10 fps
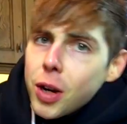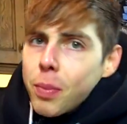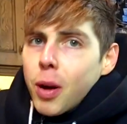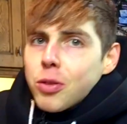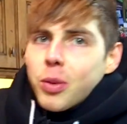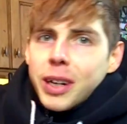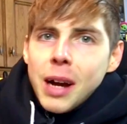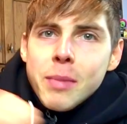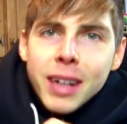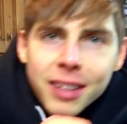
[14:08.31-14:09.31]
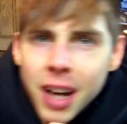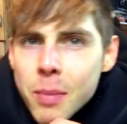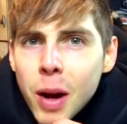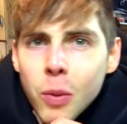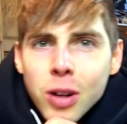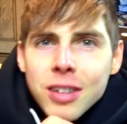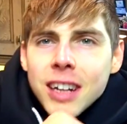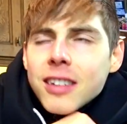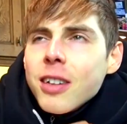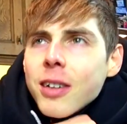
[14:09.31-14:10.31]
post-workout mealtime, I was
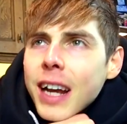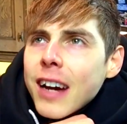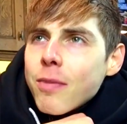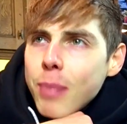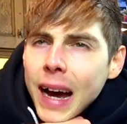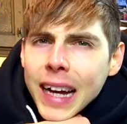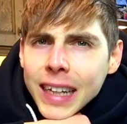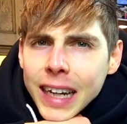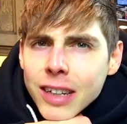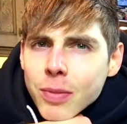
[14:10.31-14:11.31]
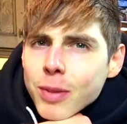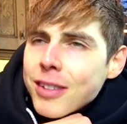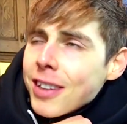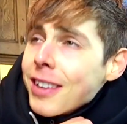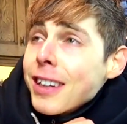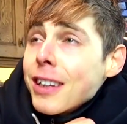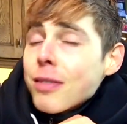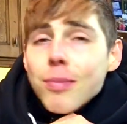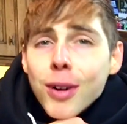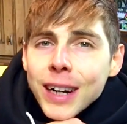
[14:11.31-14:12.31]
actually gonna have pancakes, but something this
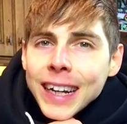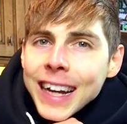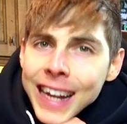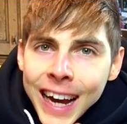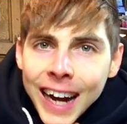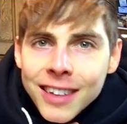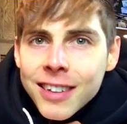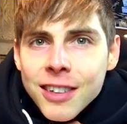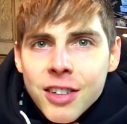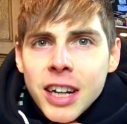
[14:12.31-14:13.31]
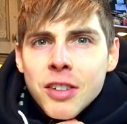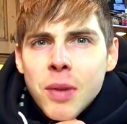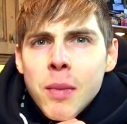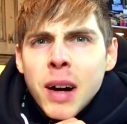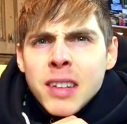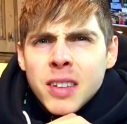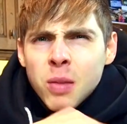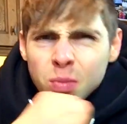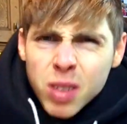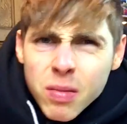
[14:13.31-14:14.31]
morning actually changed my mind. So
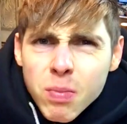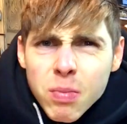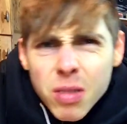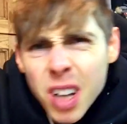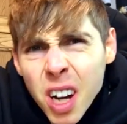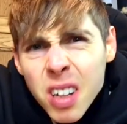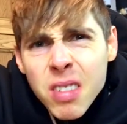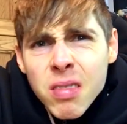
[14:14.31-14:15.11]
Scott,